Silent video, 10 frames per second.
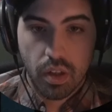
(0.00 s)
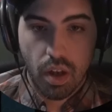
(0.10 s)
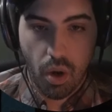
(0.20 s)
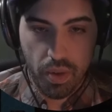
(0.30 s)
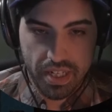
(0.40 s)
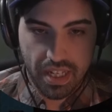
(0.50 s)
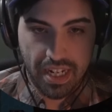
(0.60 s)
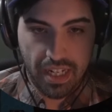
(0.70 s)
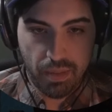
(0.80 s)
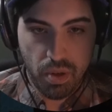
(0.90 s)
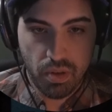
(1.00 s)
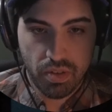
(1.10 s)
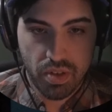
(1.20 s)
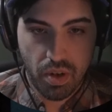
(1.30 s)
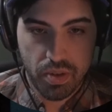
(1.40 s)
he's lightning immune,
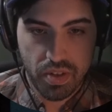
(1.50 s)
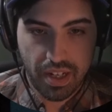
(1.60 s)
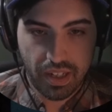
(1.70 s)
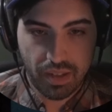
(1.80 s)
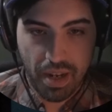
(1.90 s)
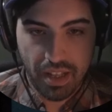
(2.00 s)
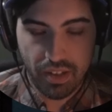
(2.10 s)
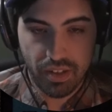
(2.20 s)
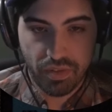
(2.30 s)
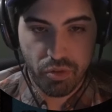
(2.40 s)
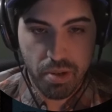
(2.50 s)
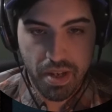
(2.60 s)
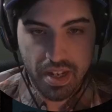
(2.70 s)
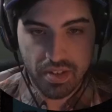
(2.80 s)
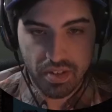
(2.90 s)
so it's like my little
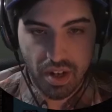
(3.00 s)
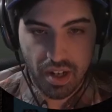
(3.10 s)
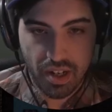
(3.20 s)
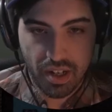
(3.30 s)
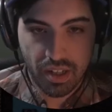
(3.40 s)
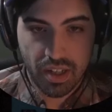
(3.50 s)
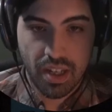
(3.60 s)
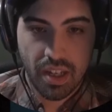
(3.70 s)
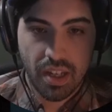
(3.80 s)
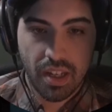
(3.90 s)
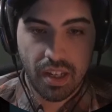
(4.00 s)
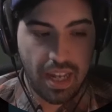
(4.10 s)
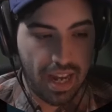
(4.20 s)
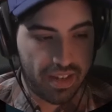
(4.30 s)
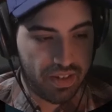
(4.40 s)
freebie is not
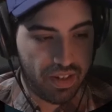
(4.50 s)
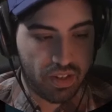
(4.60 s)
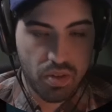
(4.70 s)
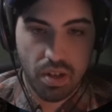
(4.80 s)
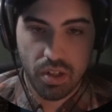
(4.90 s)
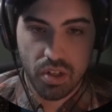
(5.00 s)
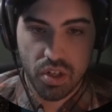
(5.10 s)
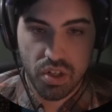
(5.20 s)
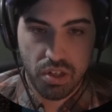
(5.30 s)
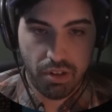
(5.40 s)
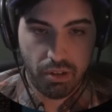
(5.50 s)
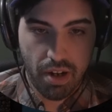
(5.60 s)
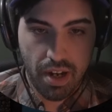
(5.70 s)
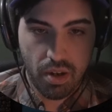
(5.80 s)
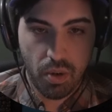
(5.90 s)
casting, so I'll just Searing
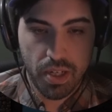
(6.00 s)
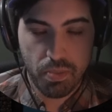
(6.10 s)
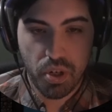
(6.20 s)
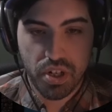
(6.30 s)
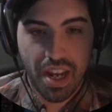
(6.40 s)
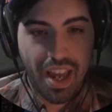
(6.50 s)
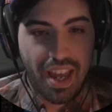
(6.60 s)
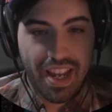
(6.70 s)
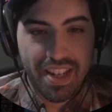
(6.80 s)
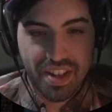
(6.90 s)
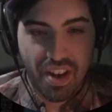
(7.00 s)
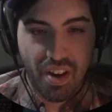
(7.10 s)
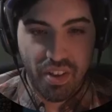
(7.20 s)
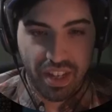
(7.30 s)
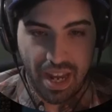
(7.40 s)
Ray. Oh, he's pushing. He's got
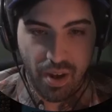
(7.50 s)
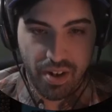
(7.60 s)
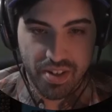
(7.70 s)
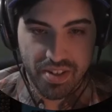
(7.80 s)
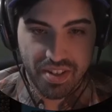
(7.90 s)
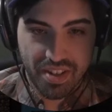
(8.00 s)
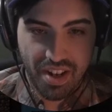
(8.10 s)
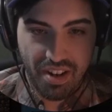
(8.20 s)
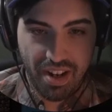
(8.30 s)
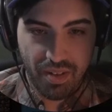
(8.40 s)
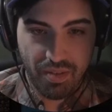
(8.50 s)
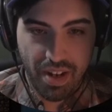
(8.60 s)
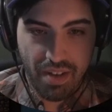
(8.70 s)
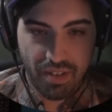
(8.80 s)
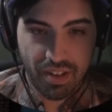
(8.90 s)
all the counters. All right,
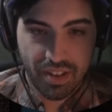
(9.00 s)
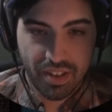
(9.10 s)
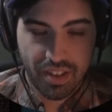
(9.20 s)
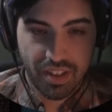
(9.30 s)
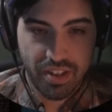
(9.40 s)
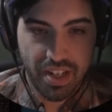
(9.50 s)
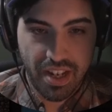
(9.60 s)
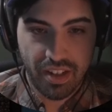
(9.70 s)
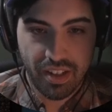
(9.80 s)
whatever. You're dead.